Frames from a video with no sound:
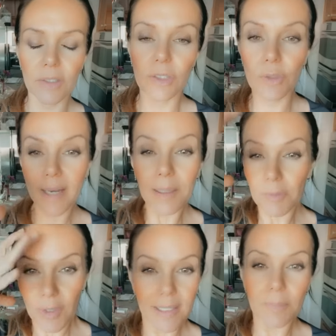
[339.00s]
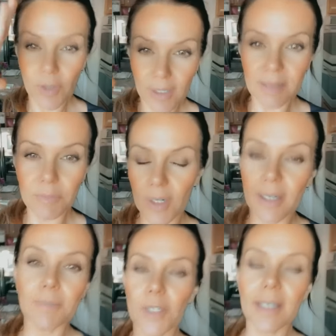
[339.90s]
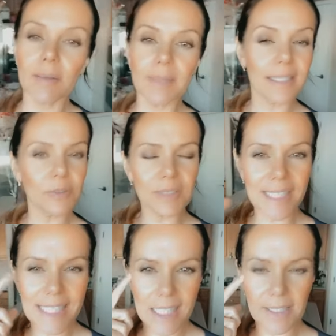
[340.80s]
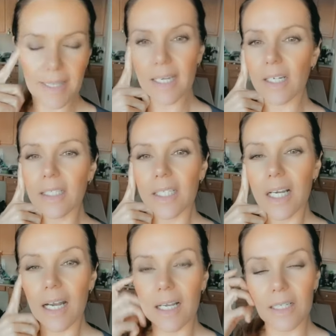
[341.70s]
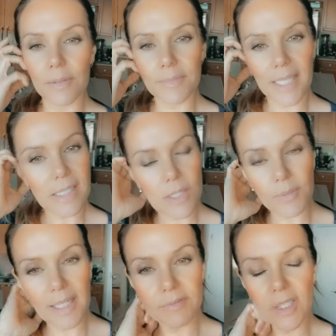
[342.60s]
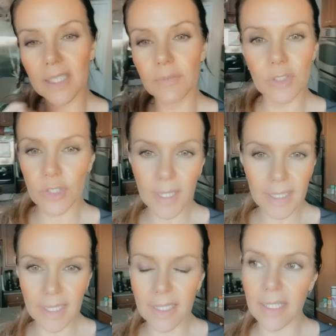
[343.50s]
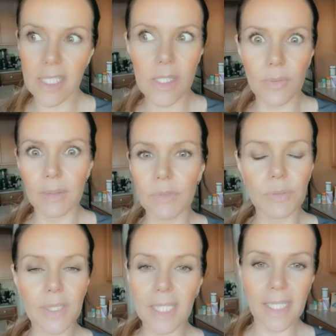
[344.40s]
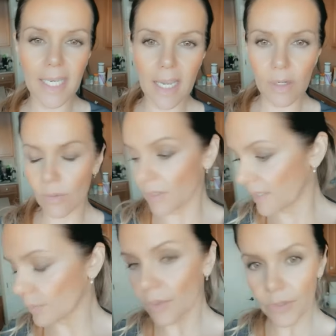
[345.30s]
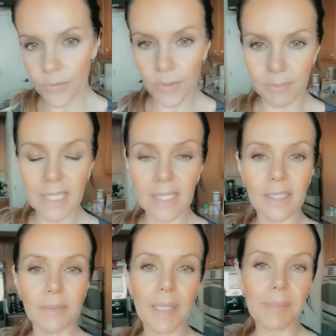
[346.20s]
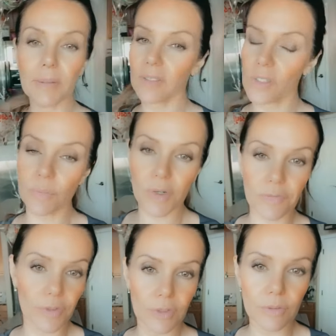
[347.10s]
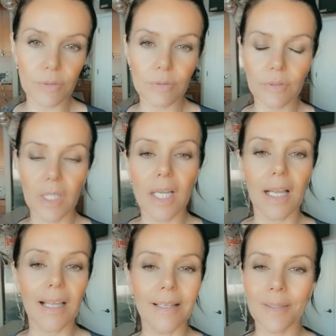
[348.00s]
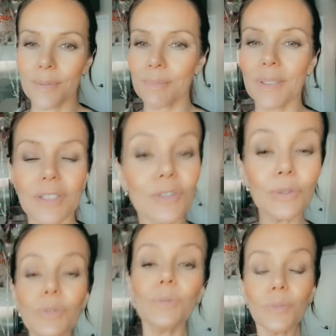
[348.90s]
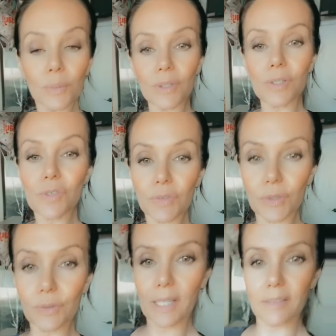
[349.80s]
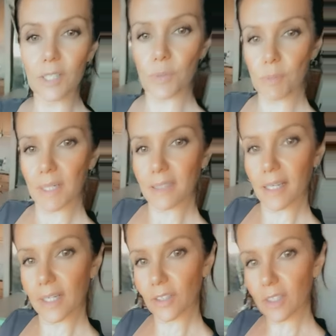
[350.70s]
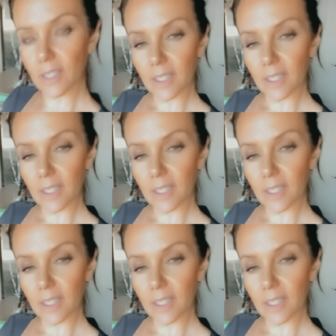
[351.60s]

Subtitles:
You cram, and literally it's still there. That's the way I've done it for training. That's the way I'm doing it now. It works for me. Maybe it doesn't work for you, but you do what works for you. Now, this was my tire.